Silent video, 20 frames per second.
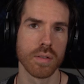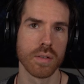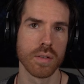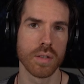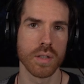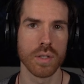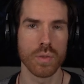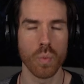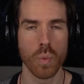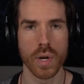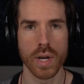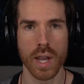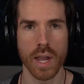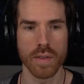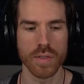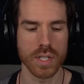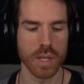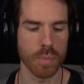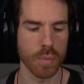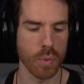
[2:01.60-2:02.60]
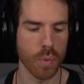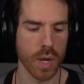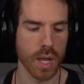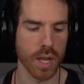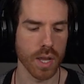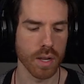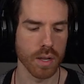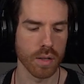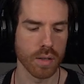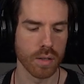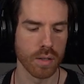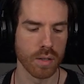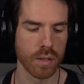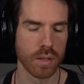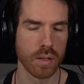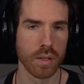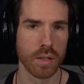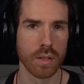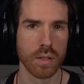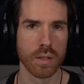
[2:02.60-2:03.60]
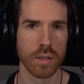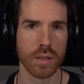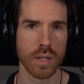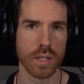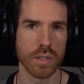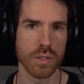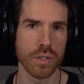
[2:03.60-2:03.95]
is 1 half step away. That's